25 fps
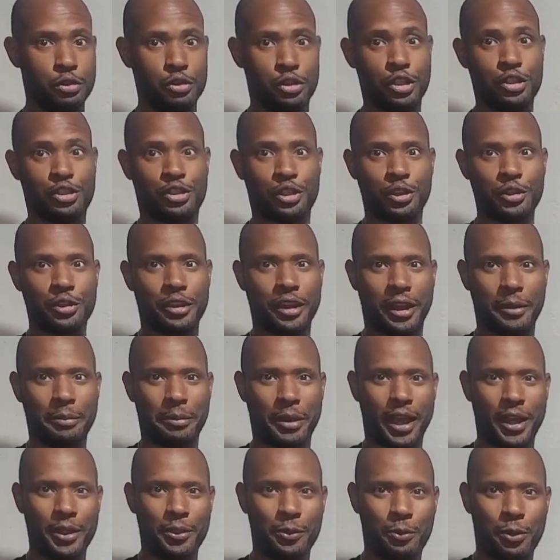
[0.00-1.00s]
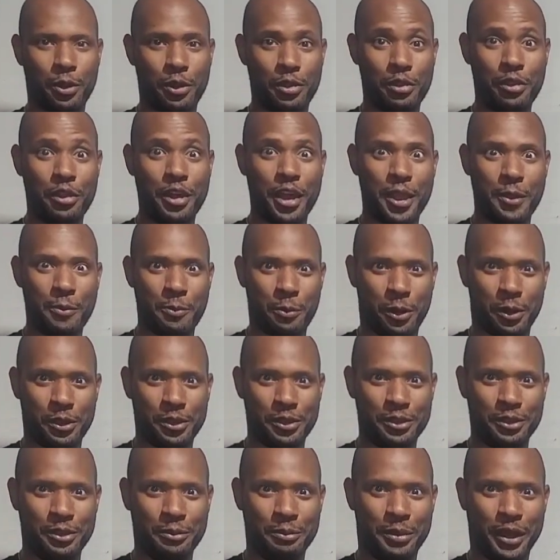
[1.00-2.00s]
Just so you got to buy the one they
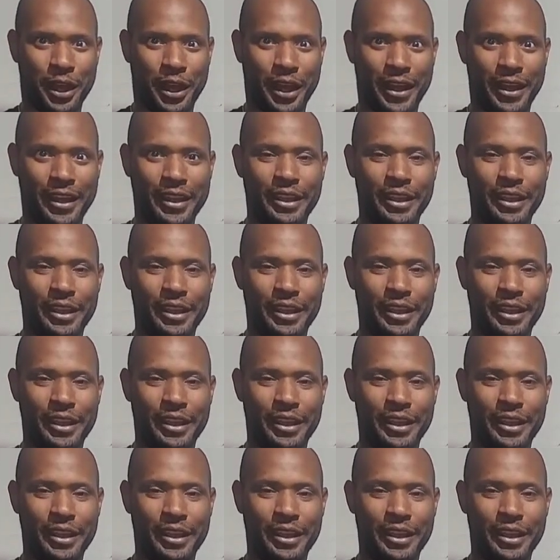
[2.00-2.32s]
want you to buy.